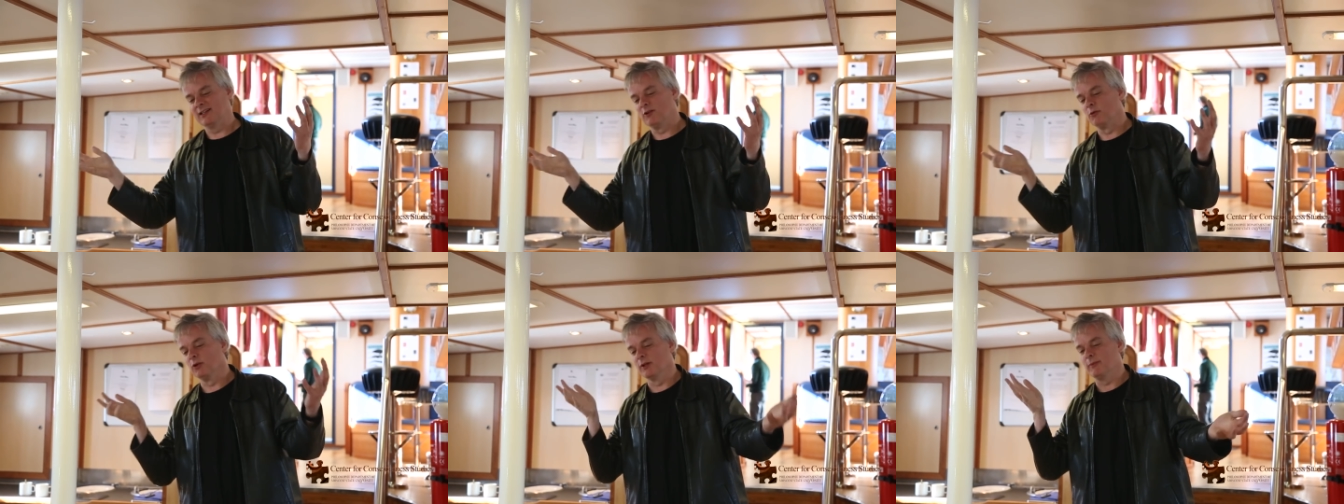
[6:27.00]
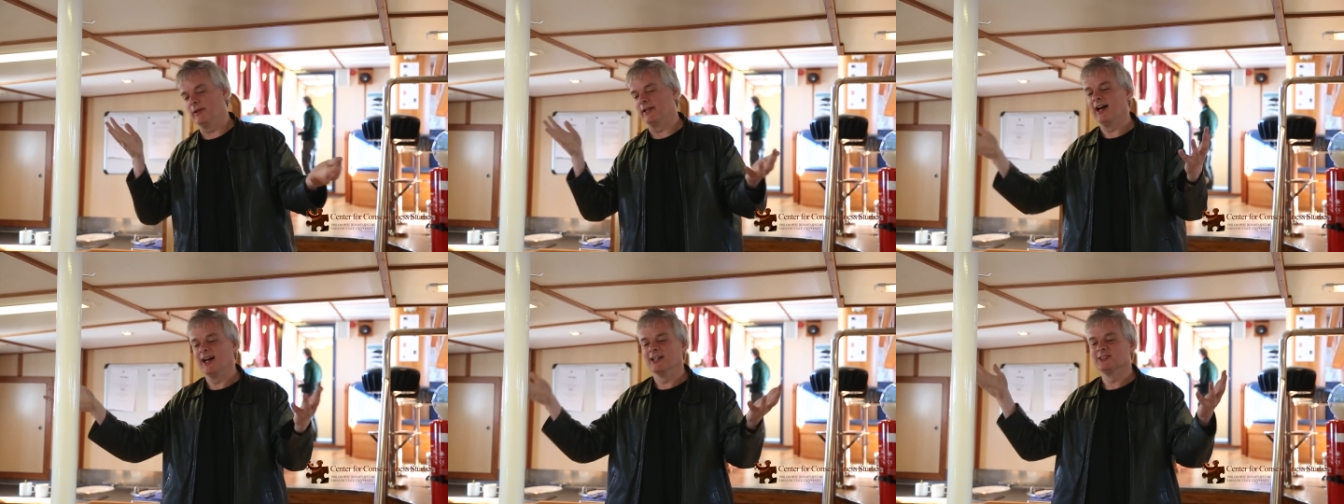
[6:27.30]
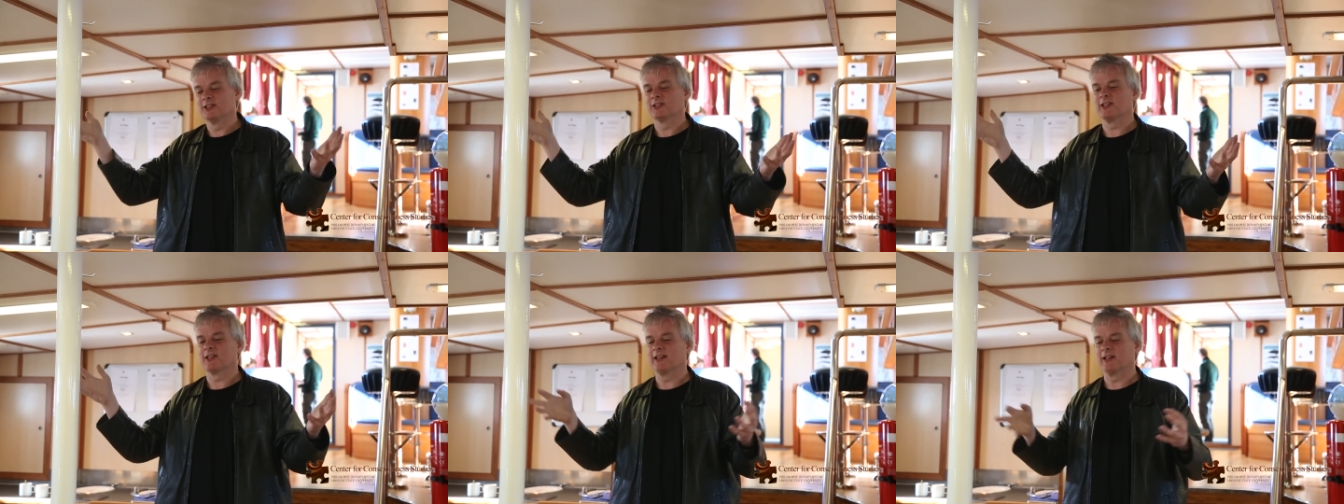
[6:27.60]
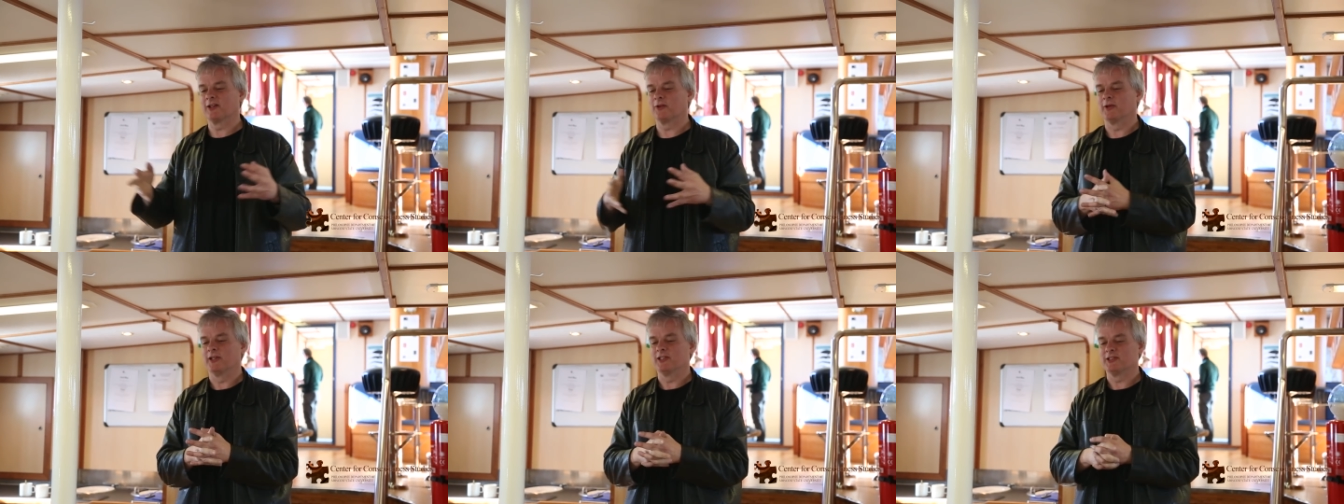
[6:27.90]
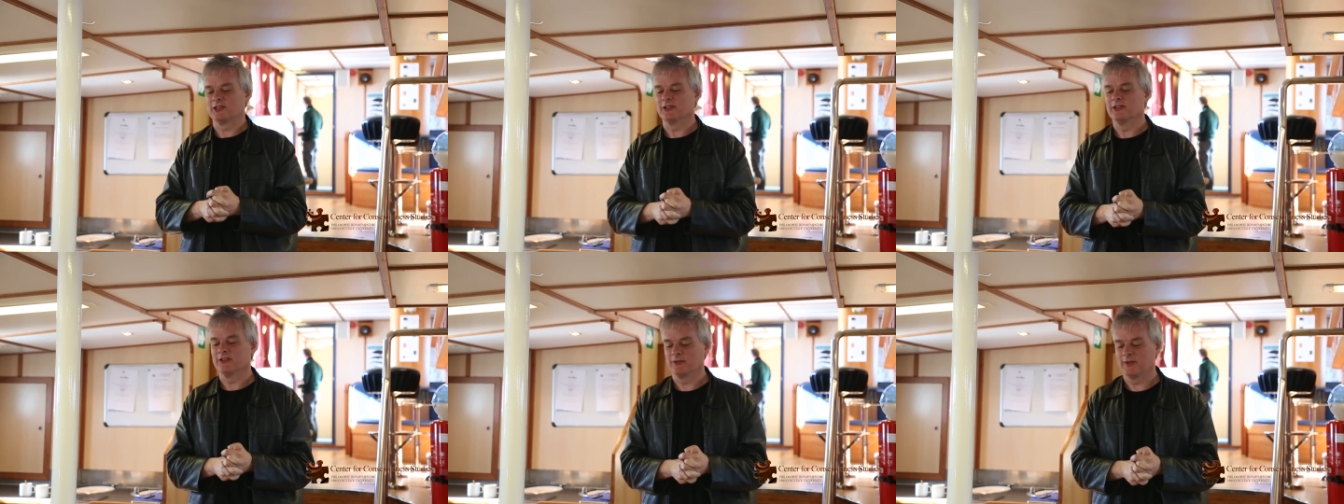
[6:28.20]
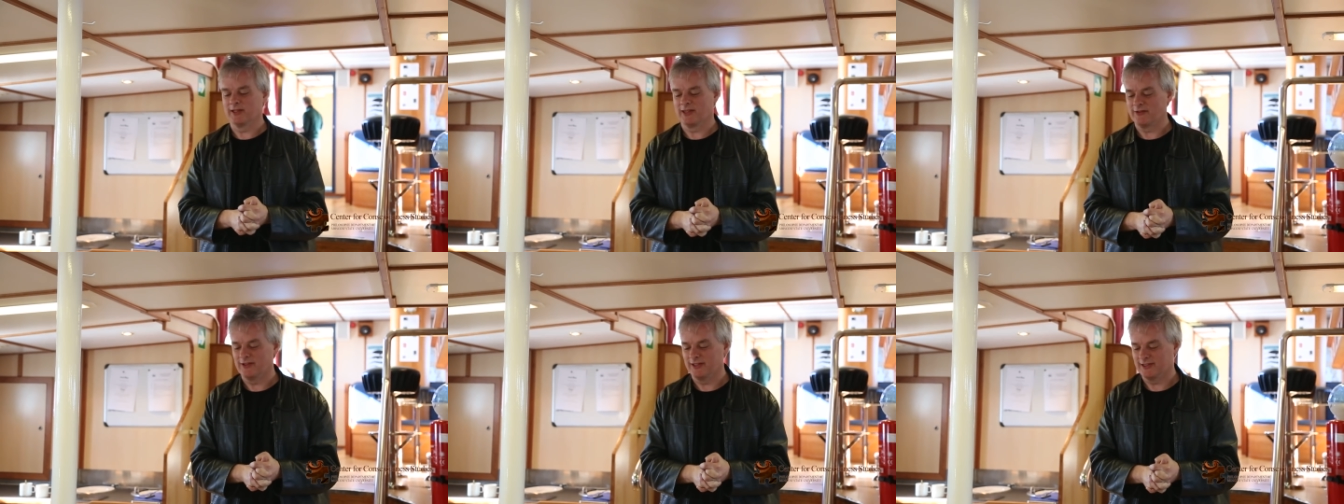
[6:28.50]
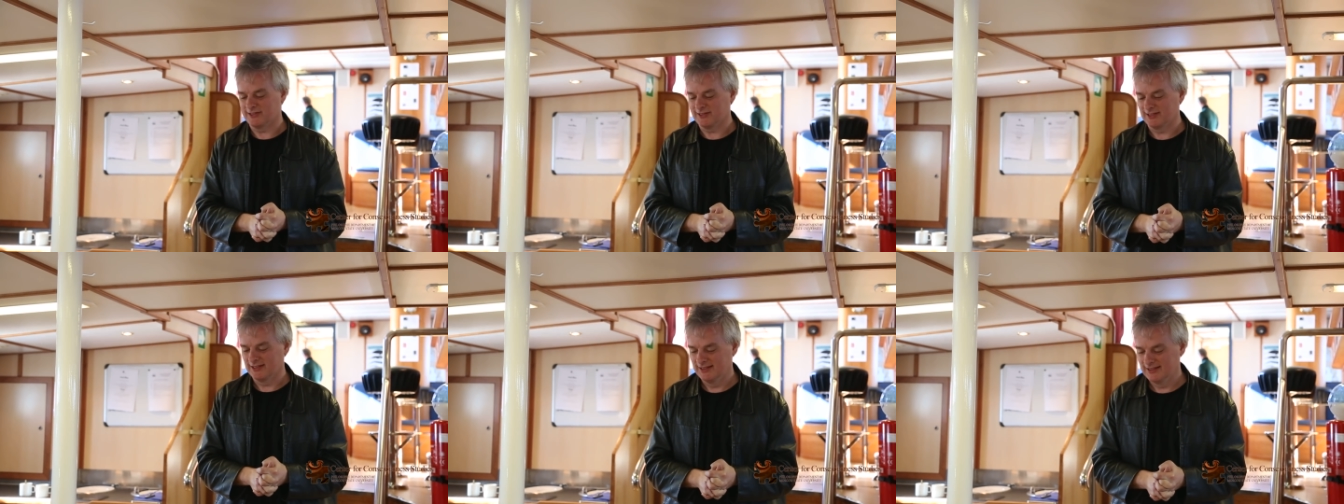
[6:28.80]
really be an answer to that question of whether
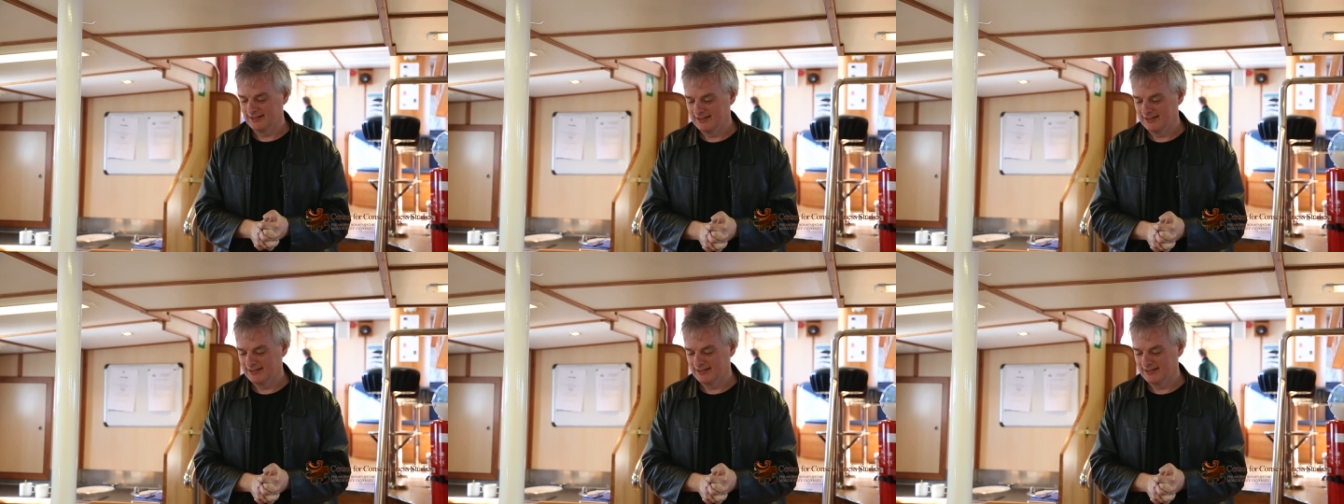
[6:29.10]
it's